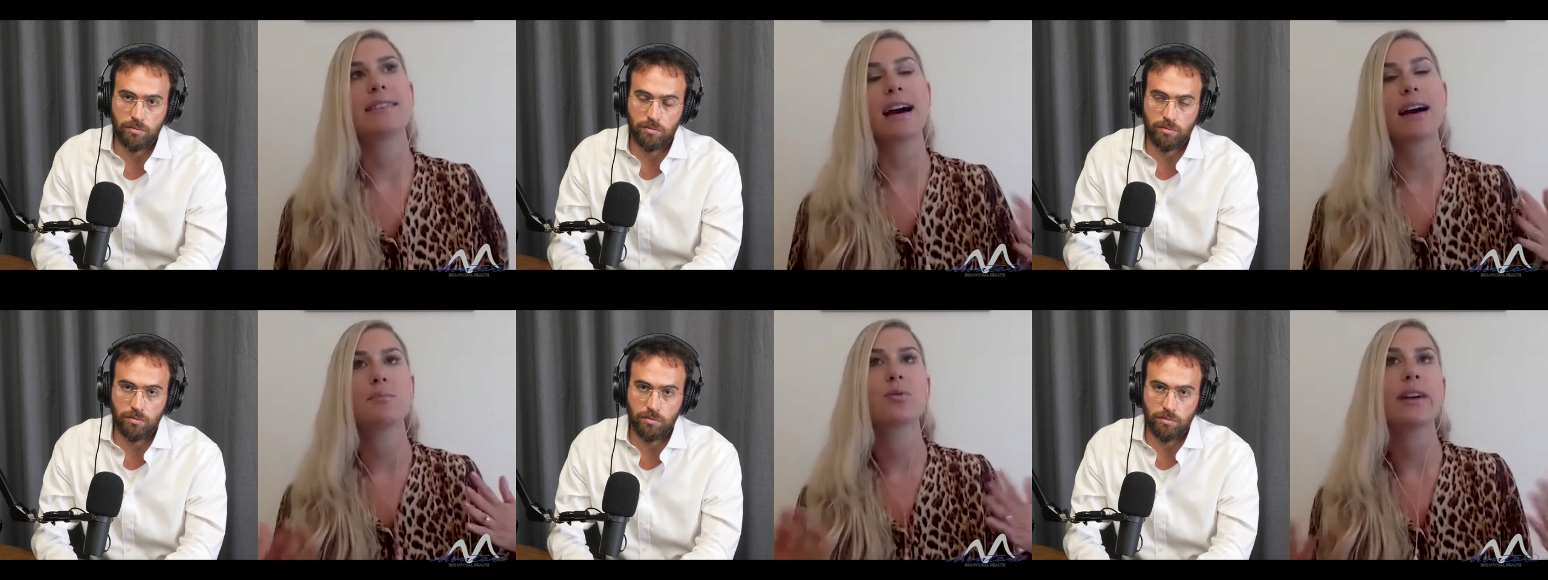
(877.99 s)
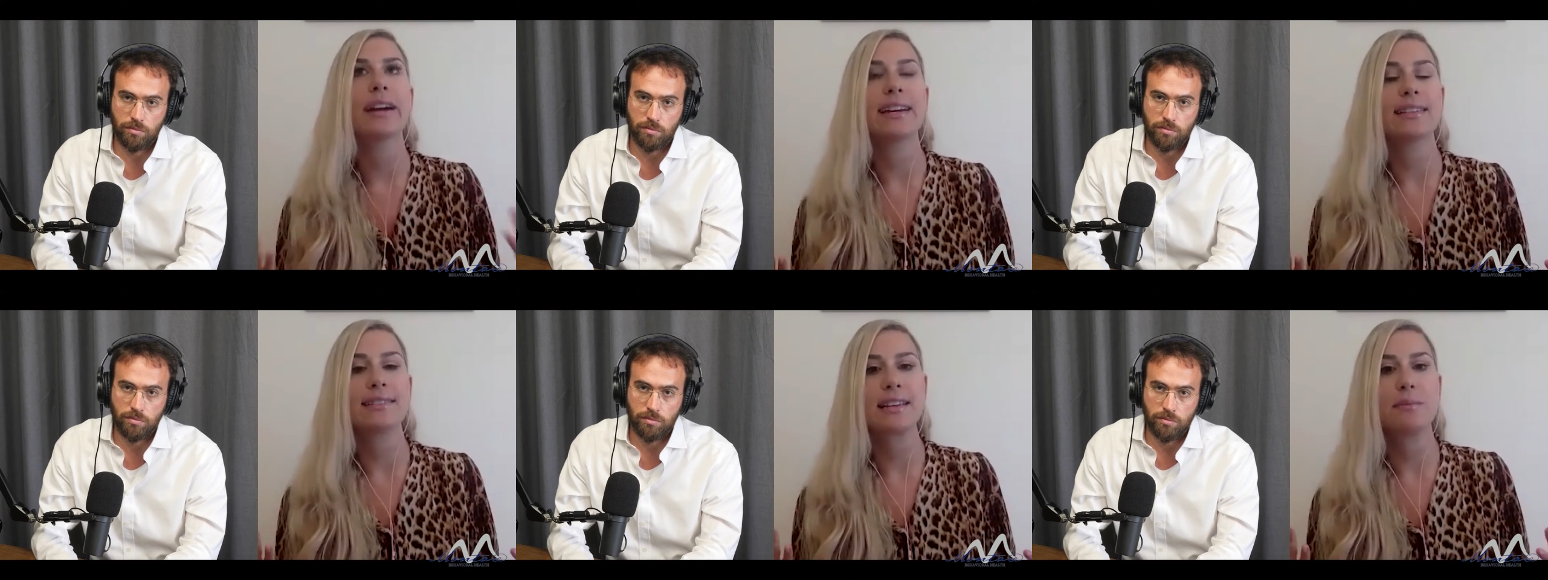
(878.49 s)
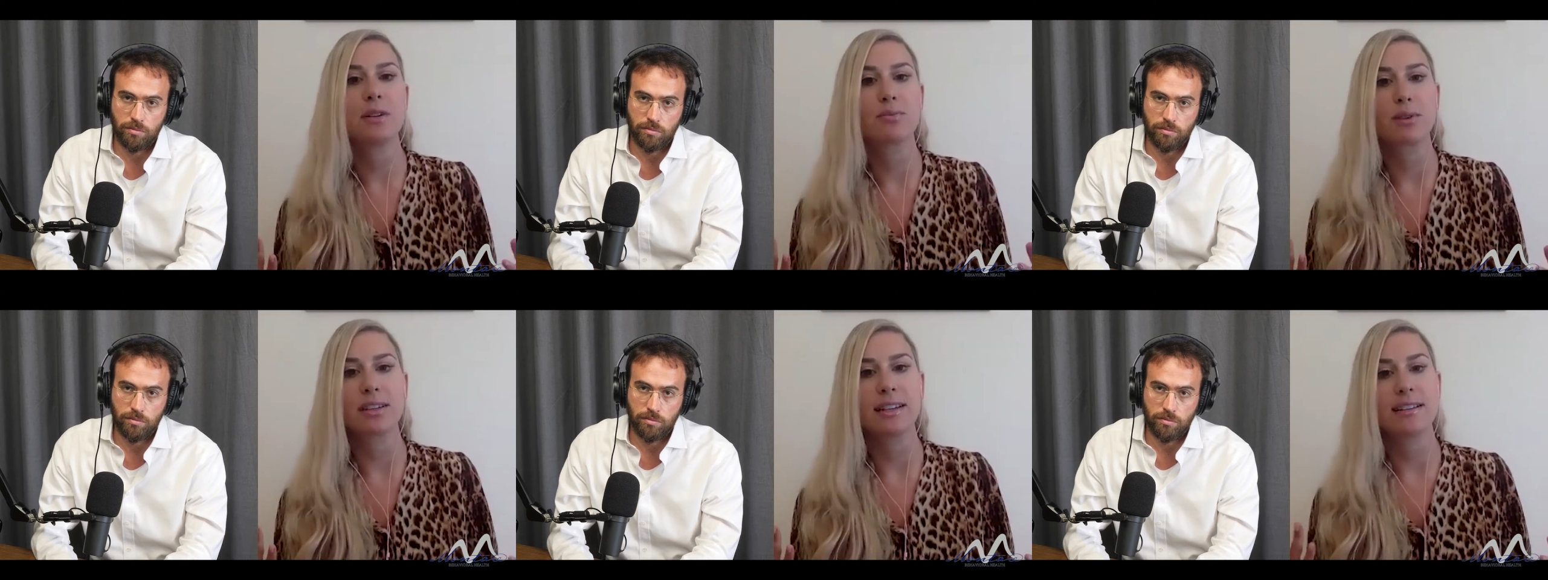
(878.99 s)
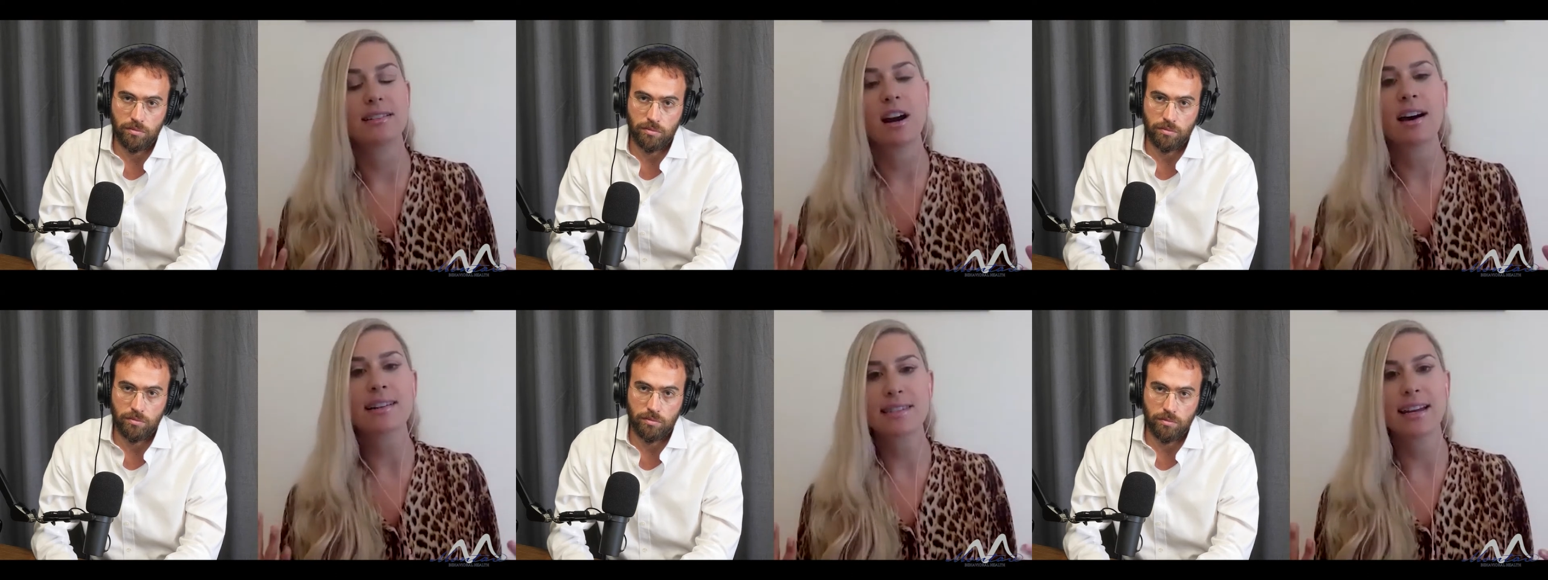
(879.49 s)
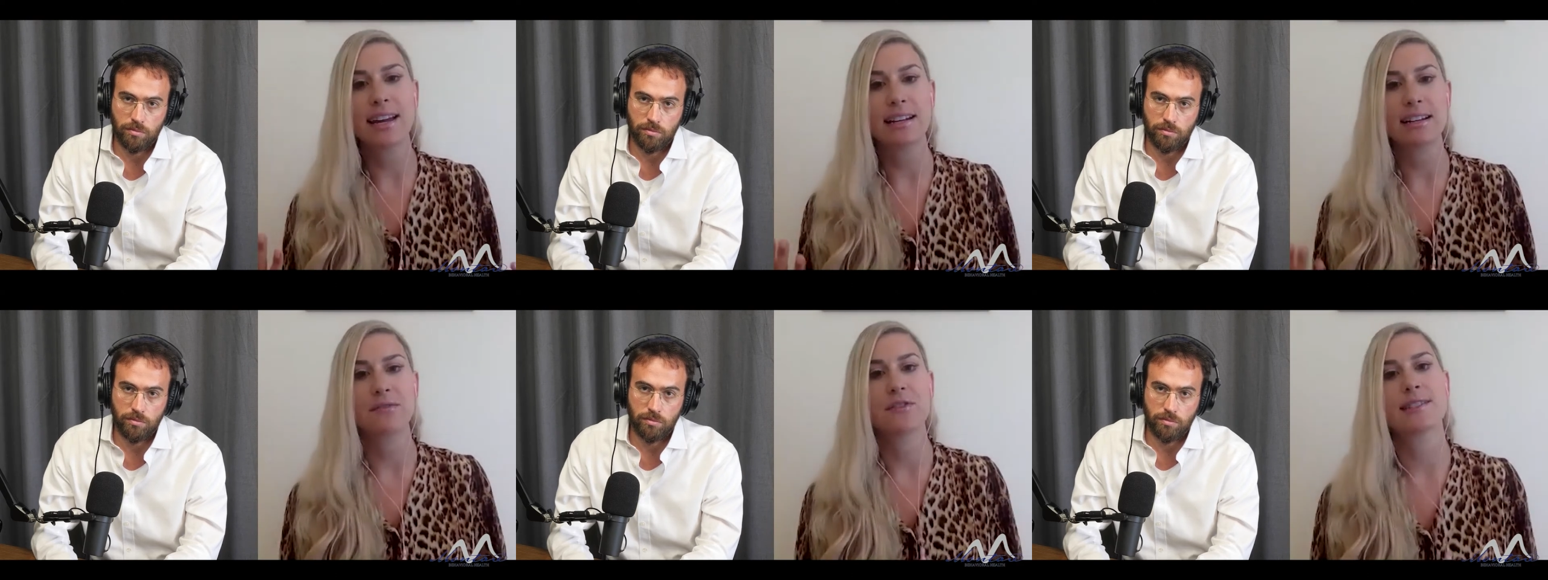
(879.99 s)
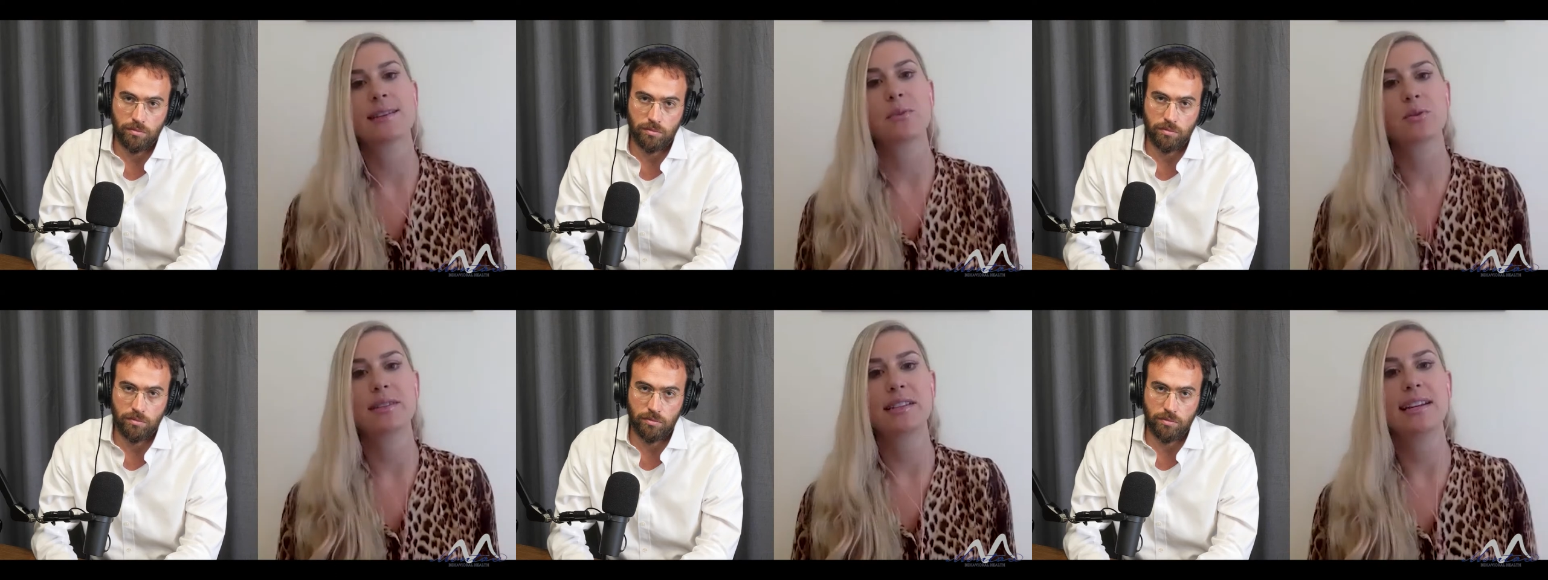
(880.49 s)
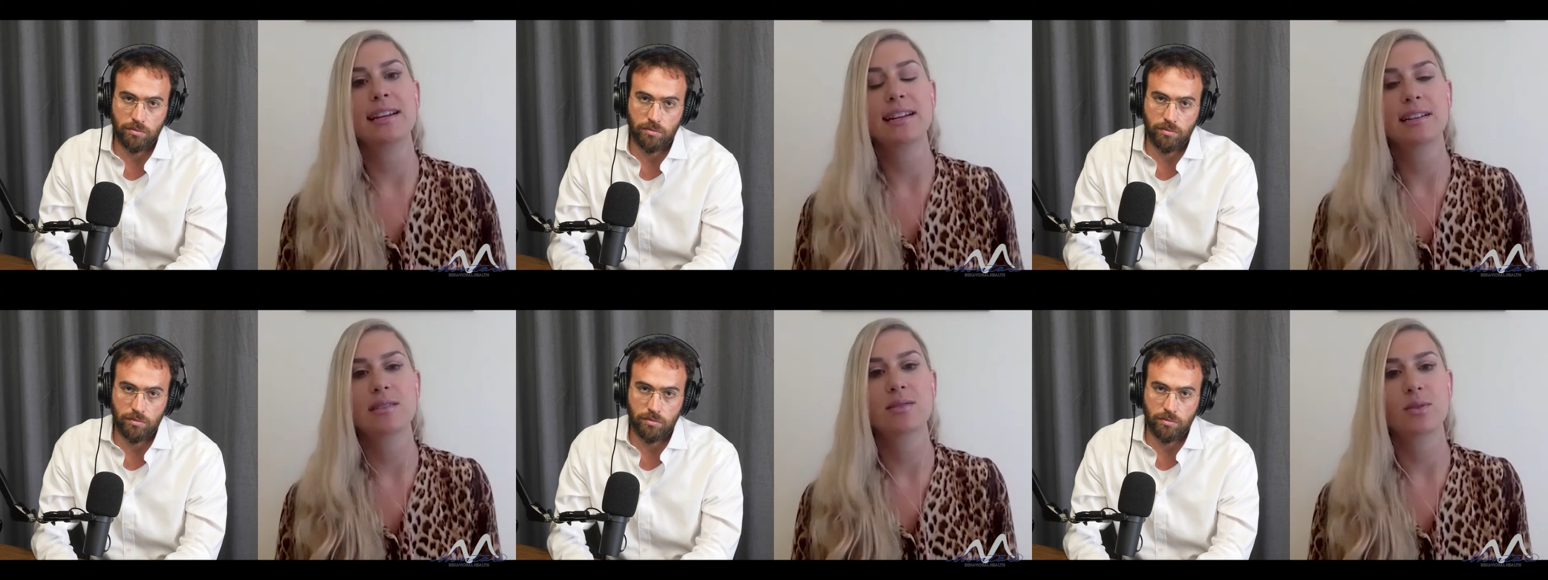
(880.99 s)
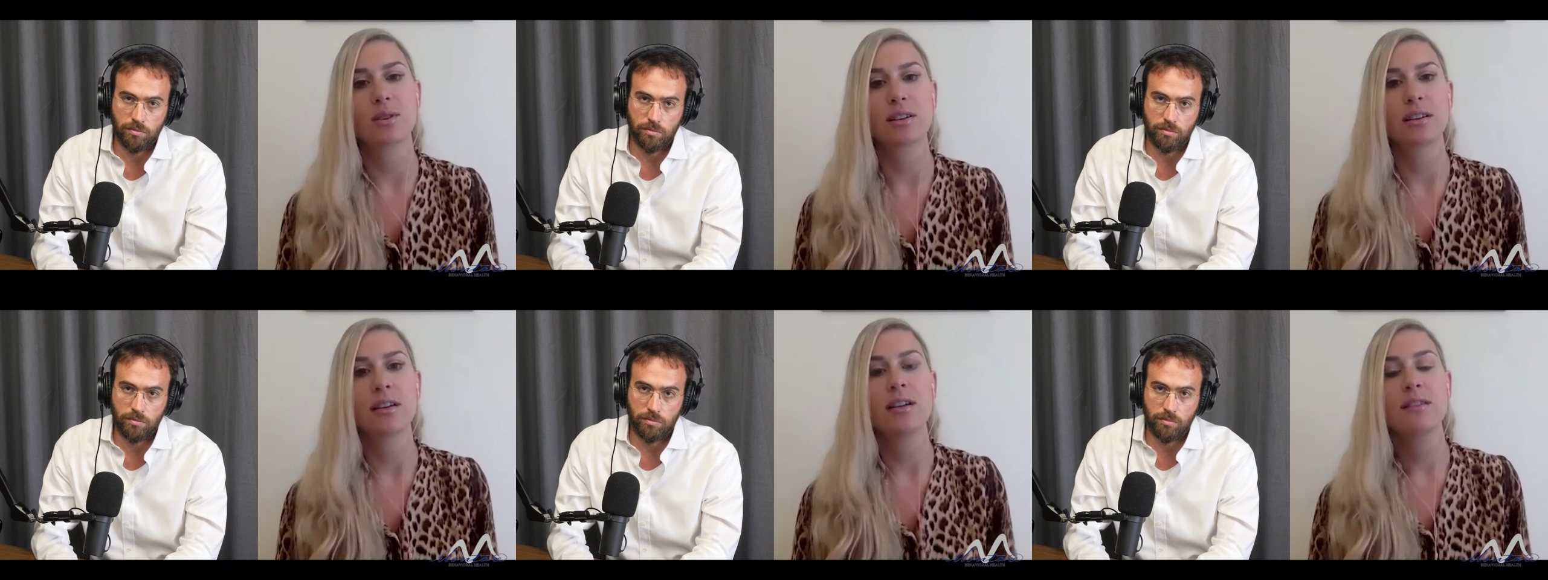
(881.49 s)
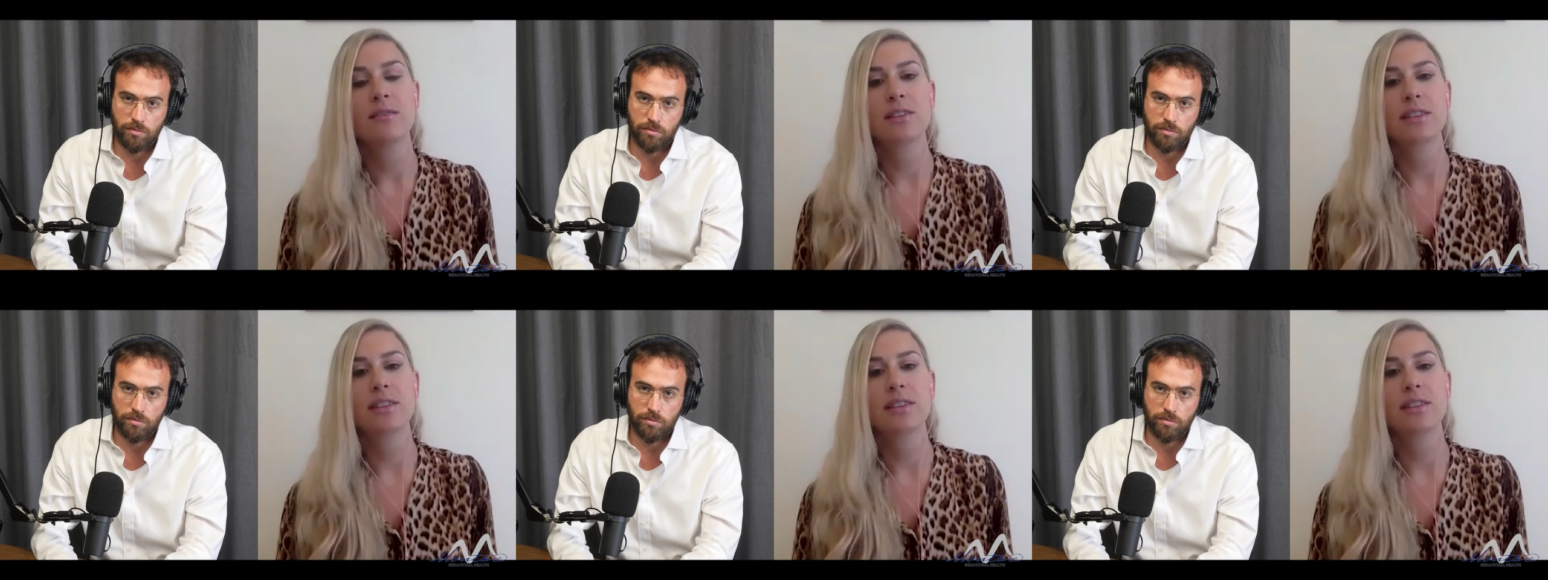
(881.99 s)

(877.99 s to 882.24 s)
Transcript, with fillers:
Speaker 1: And that praise can be really intoxicating for someone with an eating disorder,